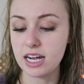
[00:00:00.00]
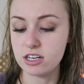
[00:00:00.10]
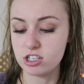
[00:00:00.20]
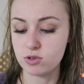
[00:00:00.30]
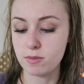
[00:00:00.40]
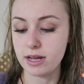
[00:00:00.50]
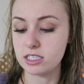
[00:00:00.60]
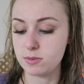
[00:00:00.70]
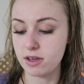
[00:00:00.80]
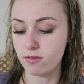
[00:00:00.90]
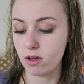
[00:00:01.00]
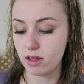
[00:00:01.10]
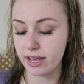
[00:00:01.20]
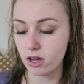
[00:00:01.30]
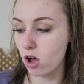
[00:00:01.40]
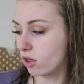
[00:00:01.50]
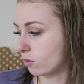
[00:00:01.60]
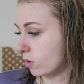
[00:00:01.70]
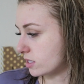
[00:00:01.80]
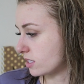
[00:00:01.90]
kind of just reminds me of like all
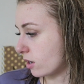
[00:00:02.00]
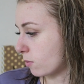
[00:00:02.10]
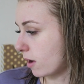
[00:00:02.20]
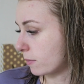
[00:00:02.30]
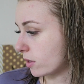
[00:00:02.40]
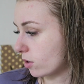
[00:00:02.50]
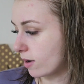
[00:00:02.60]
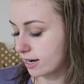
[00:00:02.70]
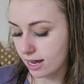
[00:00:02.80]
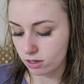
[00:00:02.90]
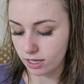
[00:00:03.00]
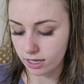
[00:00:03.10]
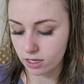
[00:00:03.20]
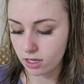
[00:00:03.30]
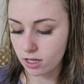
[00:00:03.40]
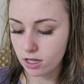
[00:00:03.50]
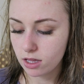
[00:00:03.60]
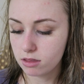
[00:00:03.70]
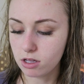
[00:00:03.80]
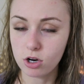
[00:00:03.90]
the ones that are popular right now, like
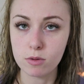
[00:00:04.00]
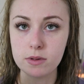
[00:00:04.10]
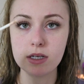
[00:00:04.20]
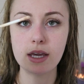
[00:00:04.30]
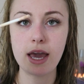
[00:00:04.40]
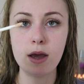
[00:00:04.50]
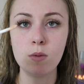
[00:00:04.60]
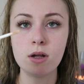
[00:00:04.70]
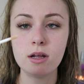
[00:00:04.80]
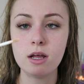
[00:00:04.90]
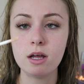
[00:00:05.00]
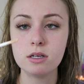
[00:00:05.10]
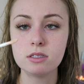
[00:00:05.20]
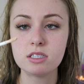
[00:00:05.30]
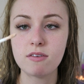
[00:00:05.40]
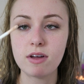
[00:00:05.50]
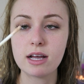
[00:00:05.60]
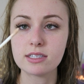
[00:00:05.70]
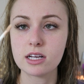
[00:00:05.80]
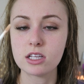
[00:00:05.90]
the Urban Decay one and stuff. It
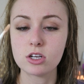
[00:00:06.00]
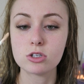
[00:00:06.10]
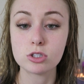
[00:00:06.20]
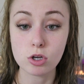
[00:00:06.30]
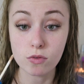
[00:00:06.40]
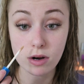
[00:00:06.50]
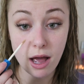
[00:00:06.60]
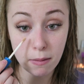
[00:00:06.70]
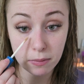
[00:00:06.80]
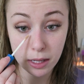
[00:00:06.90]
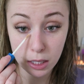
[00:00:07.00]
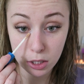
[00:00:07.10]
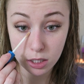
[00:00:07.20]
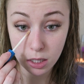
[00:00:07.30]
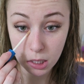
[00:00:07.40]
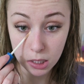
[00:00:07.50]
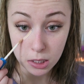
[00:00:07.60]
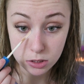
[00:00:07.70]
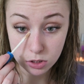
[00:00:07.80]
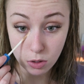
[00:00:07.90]
has like a little doe foot applicator.
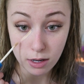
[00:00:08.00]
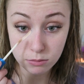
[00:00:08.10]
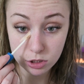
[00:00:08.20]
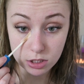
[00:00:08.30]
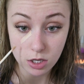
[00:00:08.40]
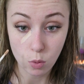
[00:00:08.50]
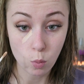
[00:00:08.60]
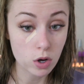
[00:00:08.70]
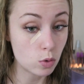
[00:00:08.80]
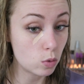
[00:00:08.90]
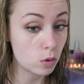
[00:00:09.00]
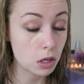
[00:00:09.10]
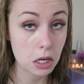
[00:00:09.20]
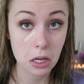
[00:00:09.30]
So I'm just going to, whoa,